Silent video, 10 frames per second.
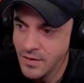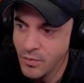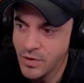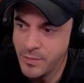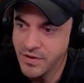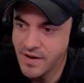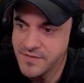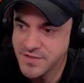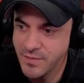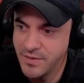Wouldn't it be great
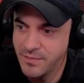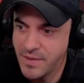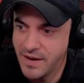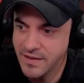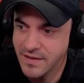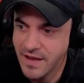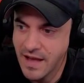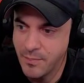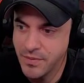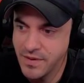if someone made a
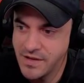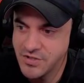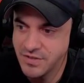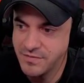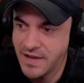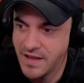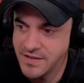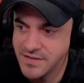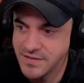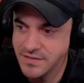compilation of
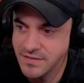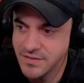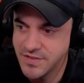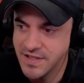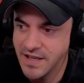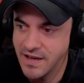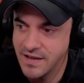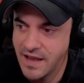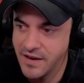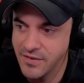Dan's singing and
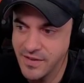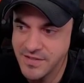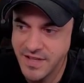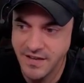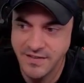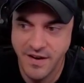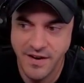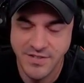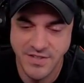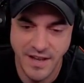angrily saying
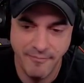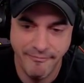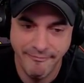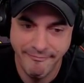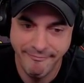Derek's name?